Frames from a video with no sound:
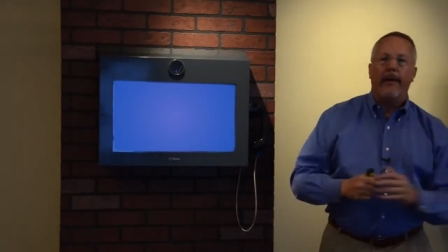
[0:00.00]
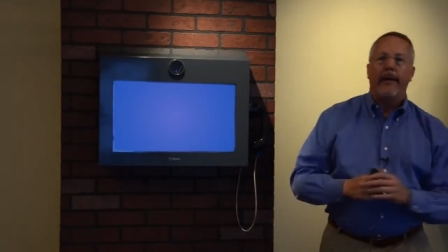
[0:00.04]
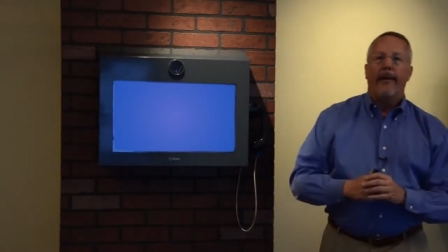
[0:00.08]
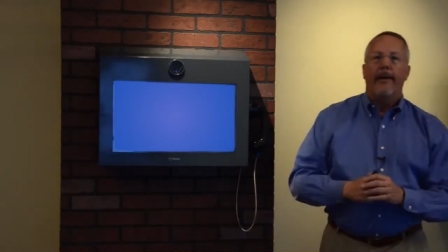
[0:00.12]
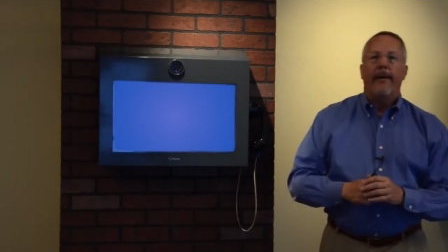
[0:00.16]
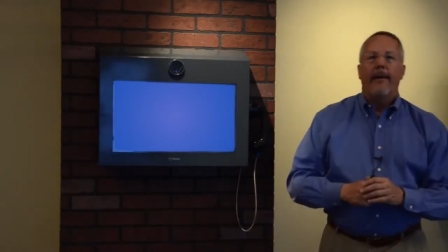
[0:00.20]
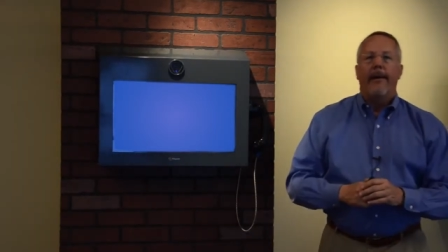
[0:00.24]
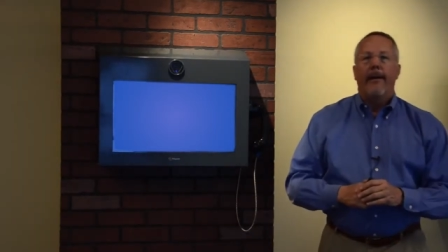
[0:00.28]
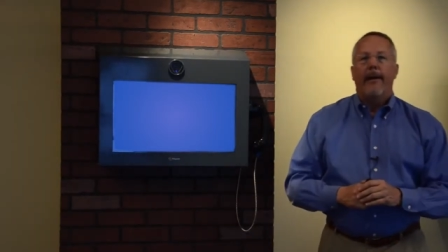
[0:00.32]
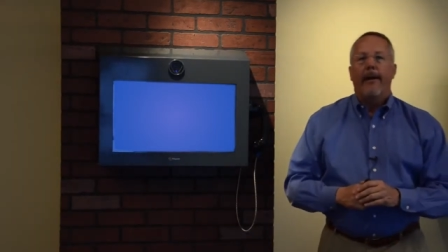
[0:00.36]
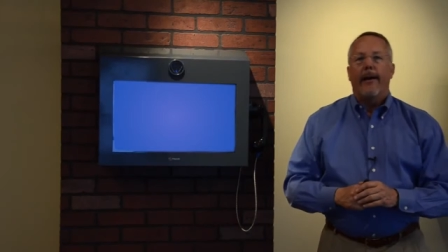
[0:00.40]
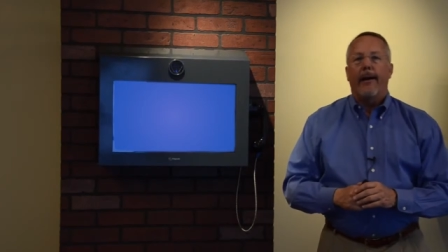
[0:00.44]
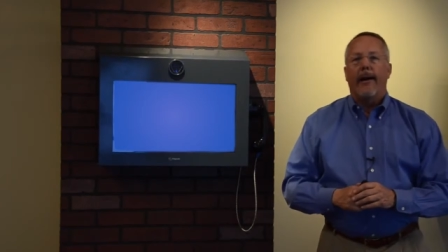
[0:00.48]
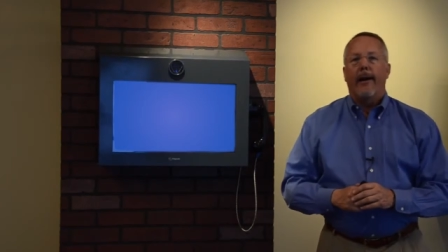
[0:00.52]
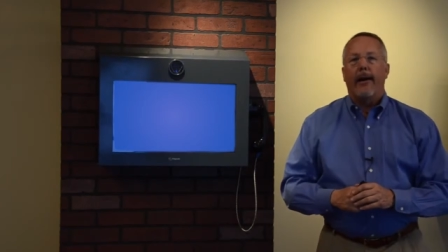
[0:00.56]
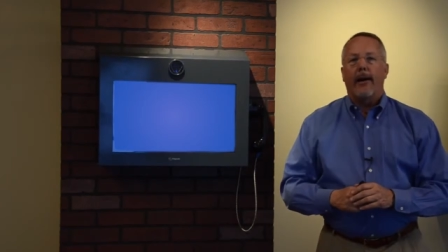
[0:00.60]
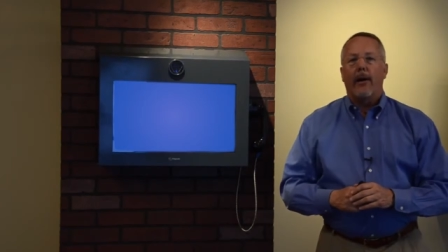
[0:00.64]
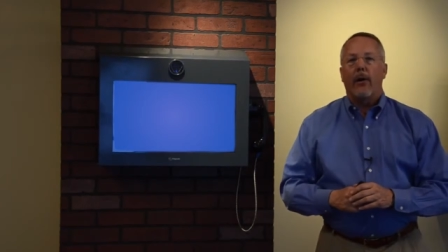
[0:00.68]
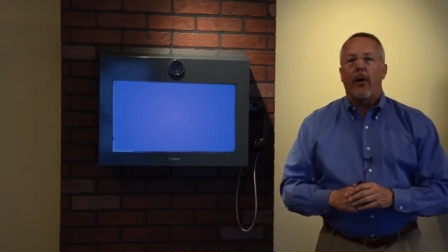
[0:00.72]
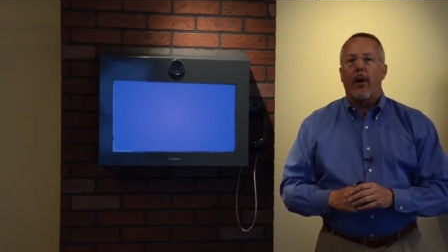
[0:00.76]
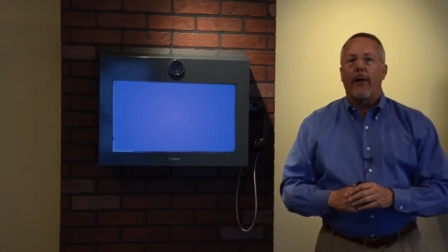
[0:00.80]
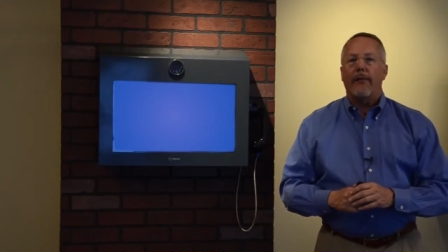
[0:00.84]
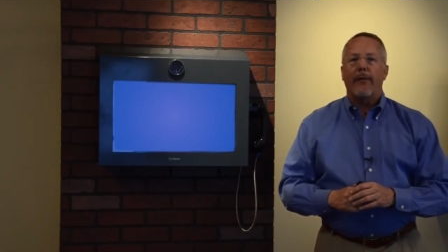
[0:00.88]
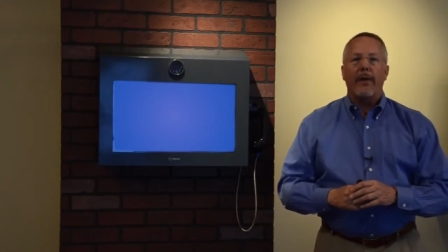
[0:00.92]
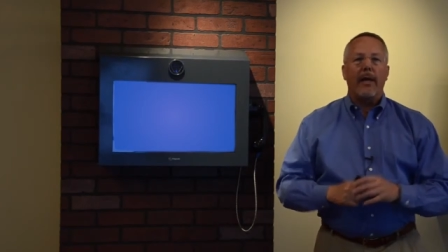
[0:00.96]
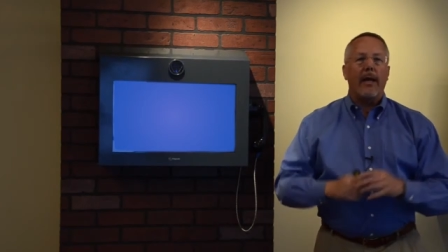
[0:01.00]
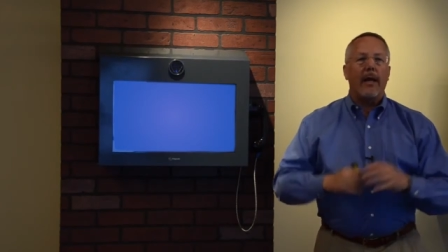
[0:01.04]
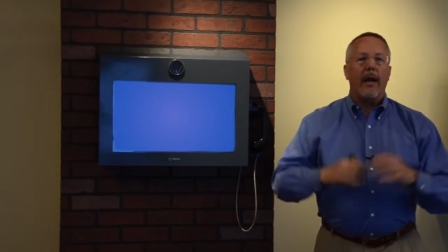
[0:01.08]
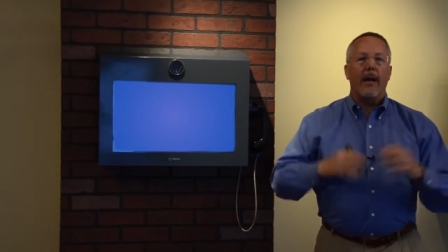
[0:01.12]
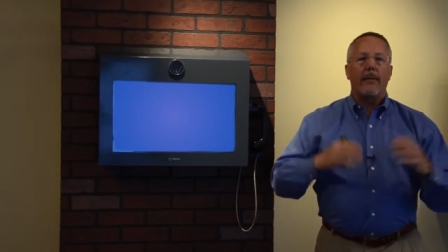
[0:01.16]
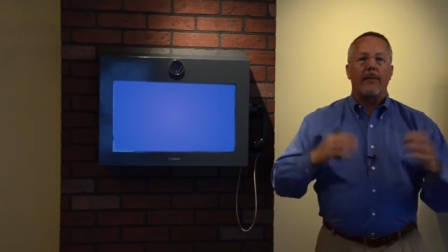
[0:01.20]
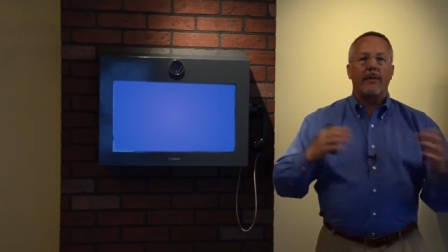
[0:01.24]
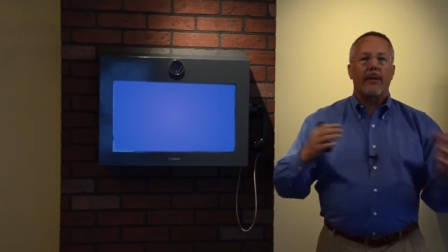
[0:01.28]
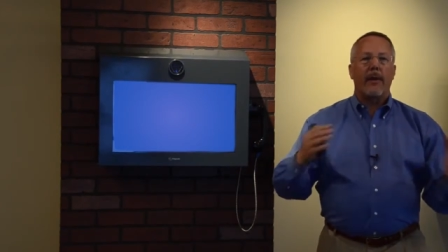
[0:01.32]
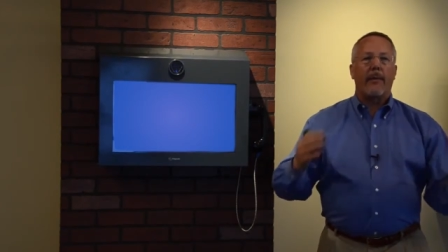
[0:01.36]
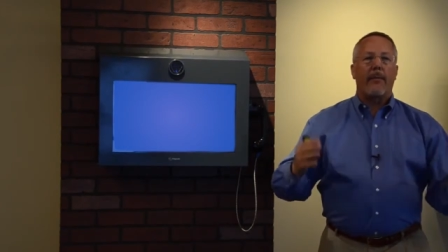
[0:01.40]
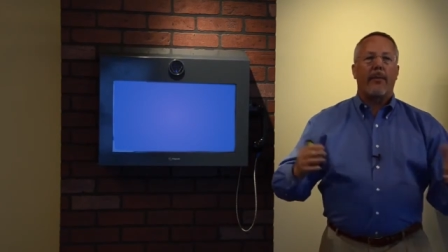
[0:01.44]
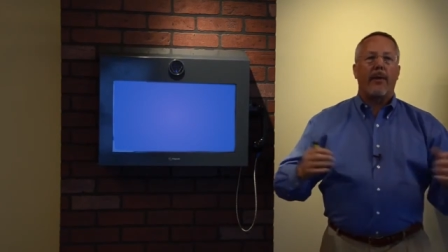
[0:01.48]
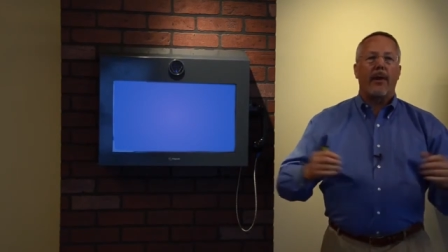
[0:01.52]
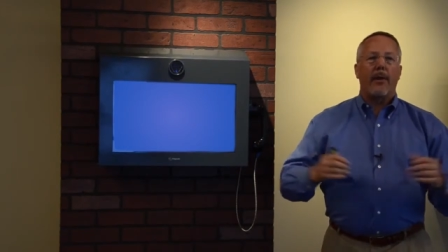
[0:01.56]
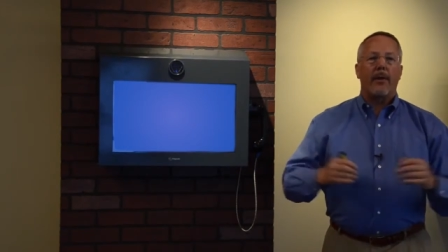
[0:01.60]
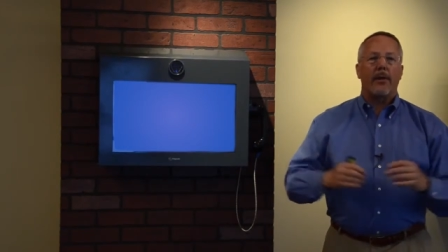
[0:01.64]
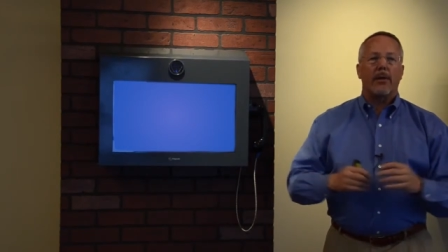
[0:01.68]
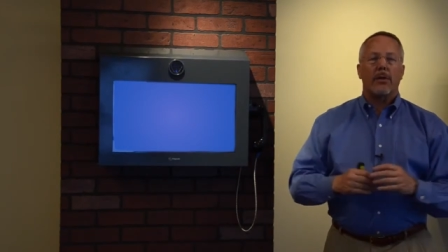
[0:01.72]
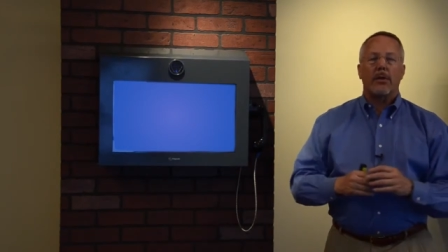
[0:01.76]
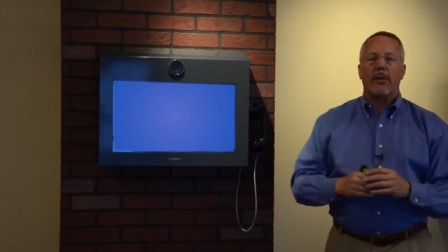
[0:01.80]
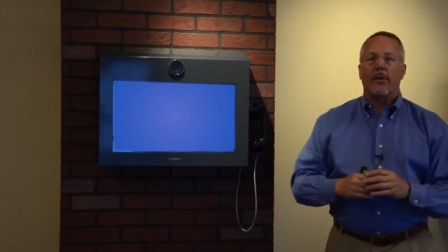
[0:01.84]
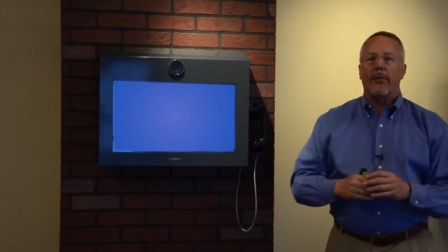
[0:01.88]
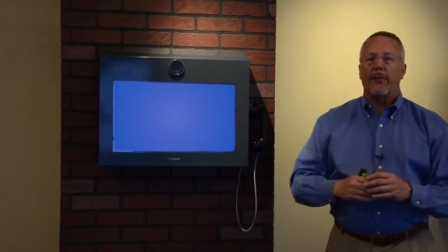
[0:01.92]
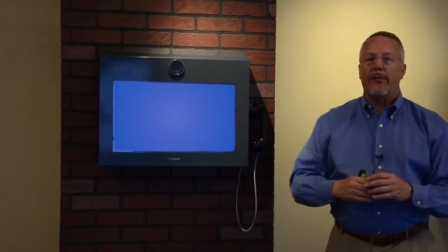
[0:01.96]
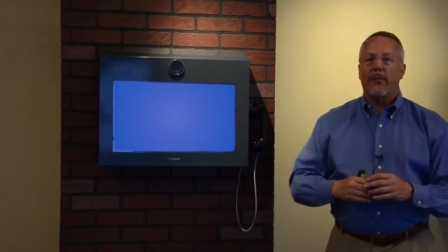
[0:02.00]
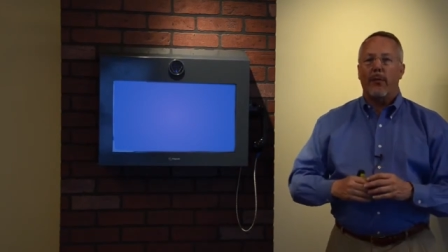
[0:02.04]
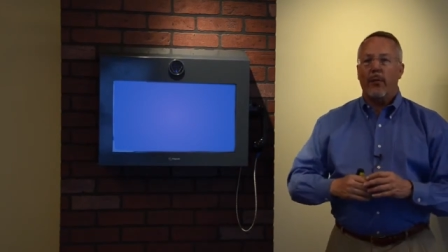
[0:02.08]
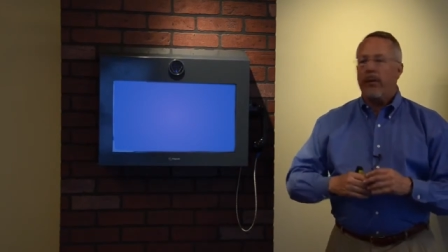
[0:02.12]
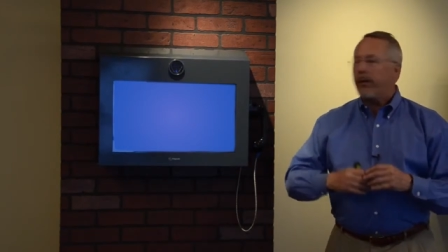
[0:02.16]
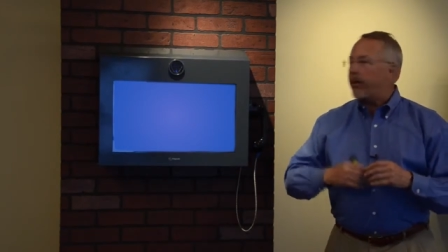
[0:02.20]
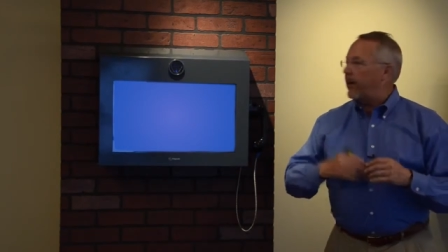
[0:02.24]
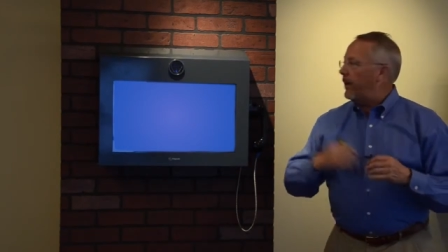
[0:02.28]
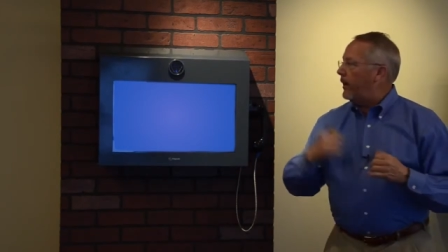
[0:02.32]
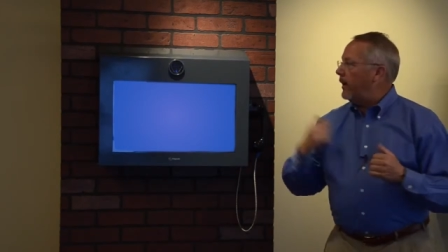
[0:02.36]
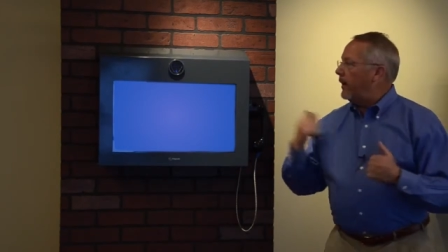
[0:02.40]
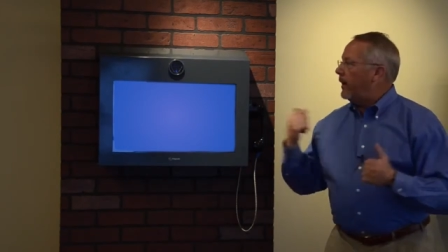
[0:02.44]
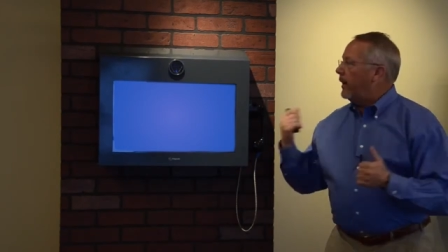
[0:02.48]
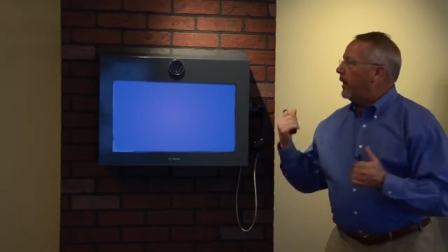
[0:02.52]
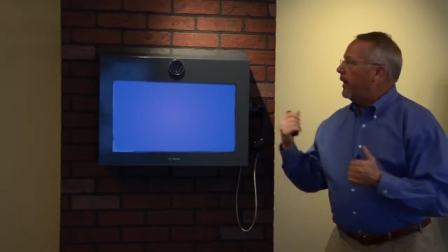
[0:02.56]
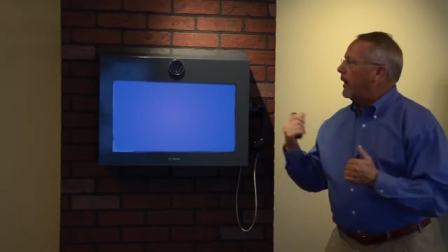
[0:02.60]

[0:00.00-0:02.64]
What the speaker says: coffee cups up there and so forth.